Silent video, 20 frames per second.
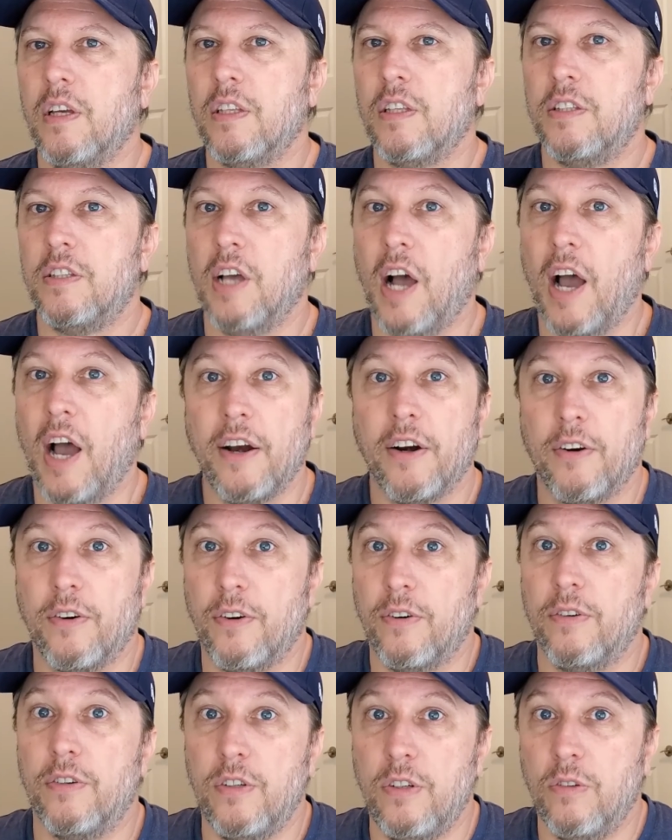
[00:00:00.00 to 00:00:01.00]

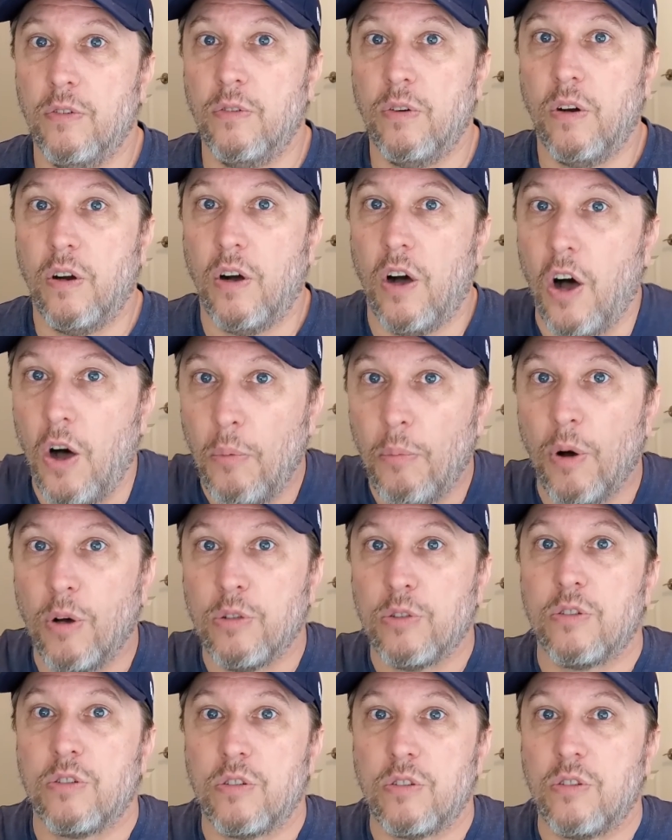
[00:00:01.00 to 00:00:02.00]
Dyer
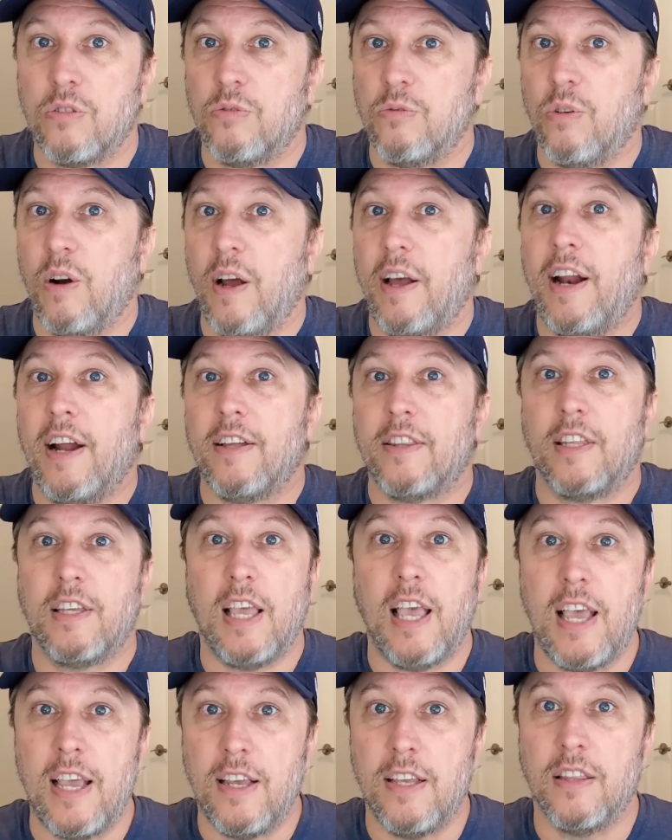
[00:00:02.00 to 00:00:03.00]
almost right out the
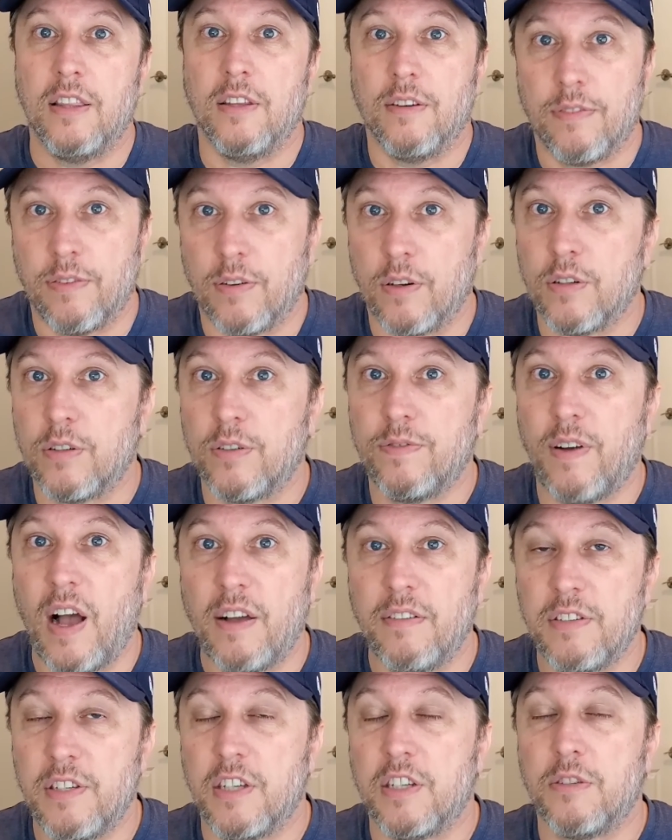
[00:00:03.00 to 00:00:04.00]
gate in the first
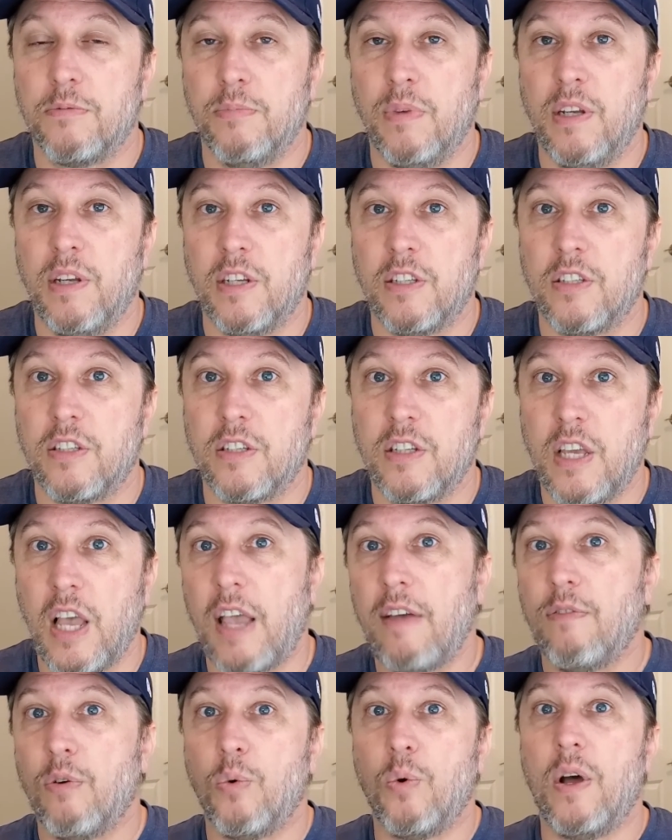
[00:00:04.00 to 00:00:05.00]
5-6 minutes
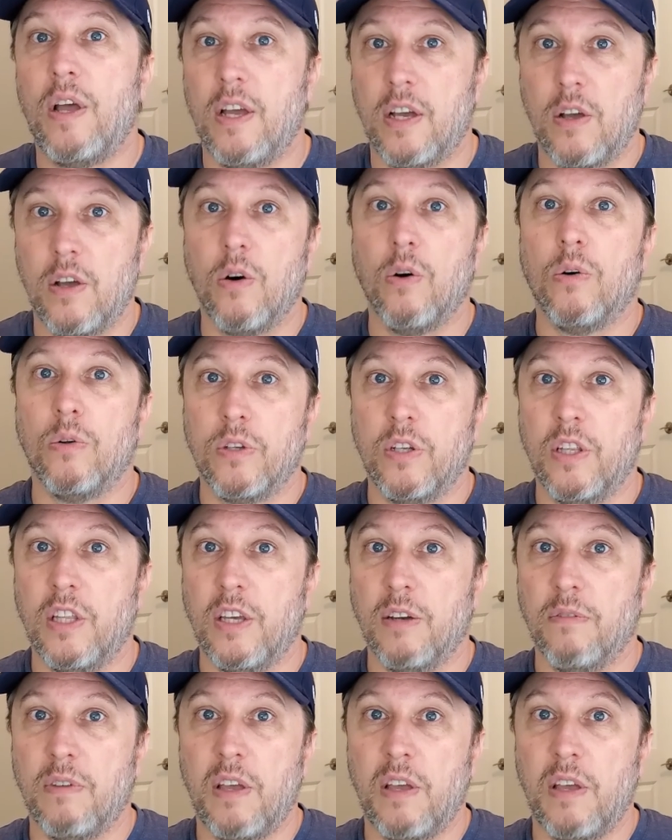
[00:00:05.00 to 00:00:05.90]
gave away a goal to them.